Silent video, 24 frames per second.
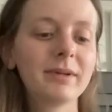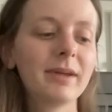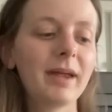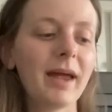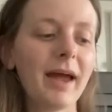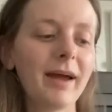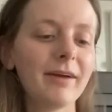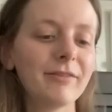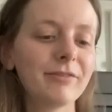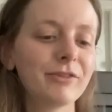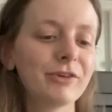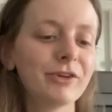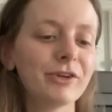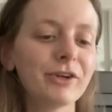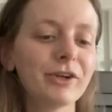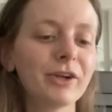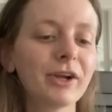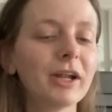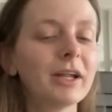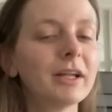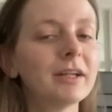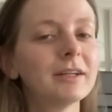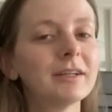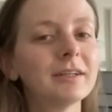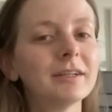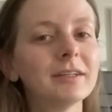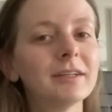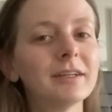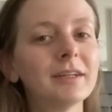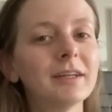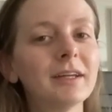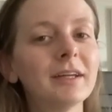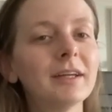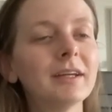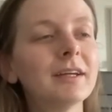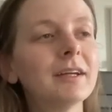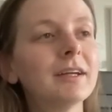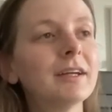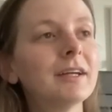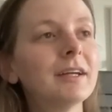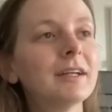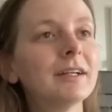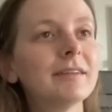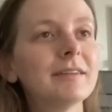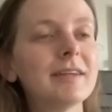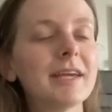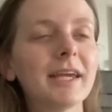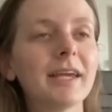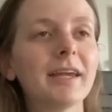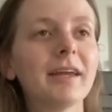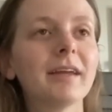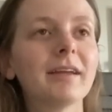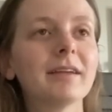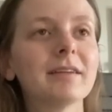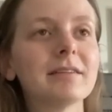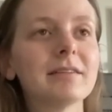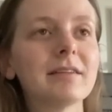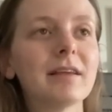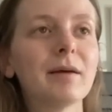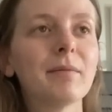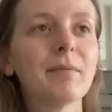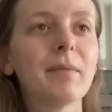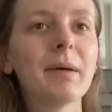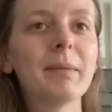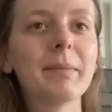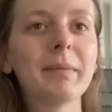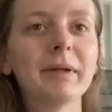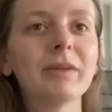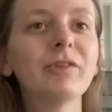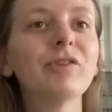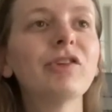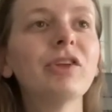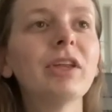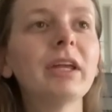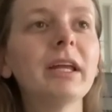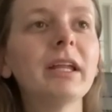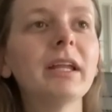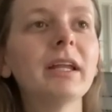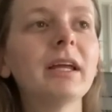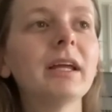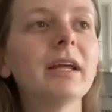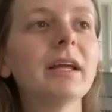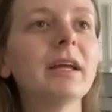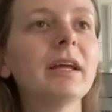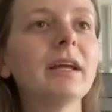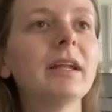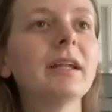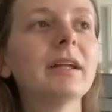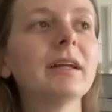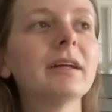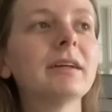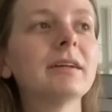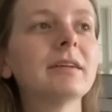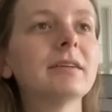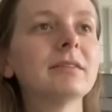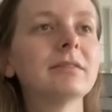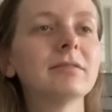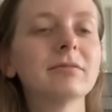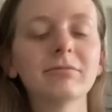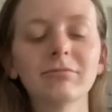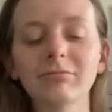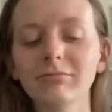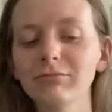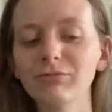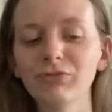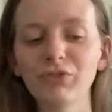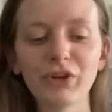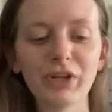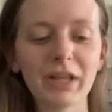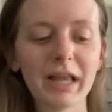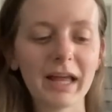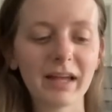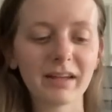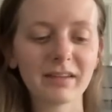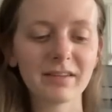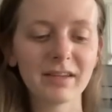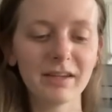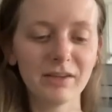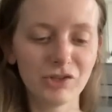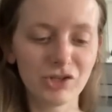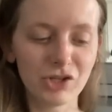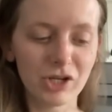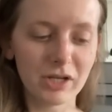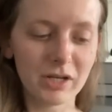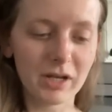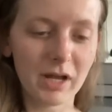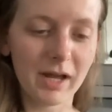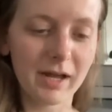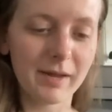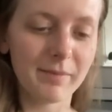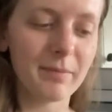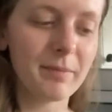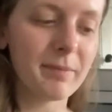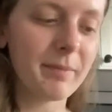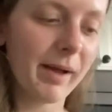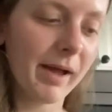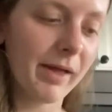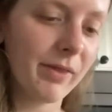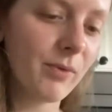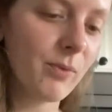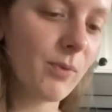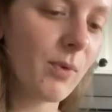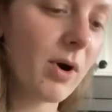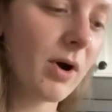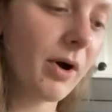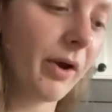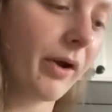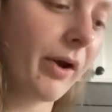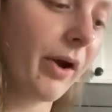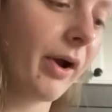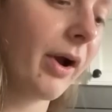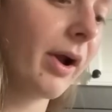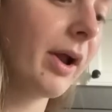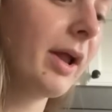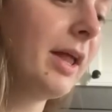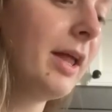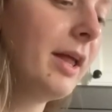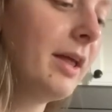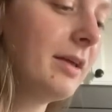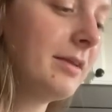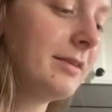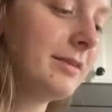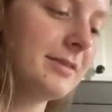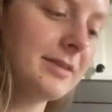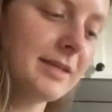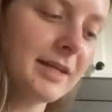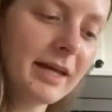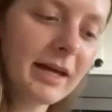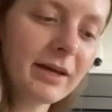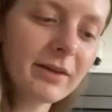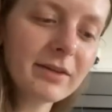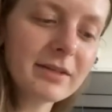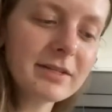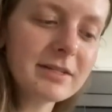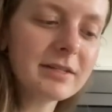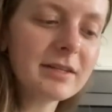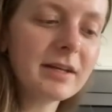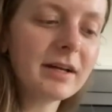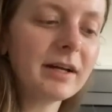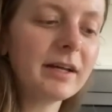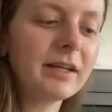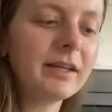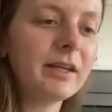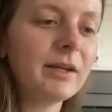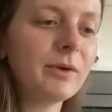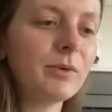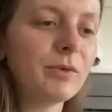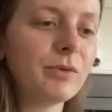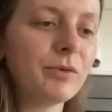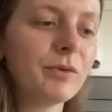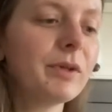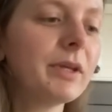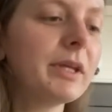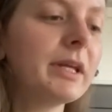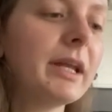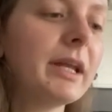after taking some much needed relaxation time by the water, sitting out in the sun. It was really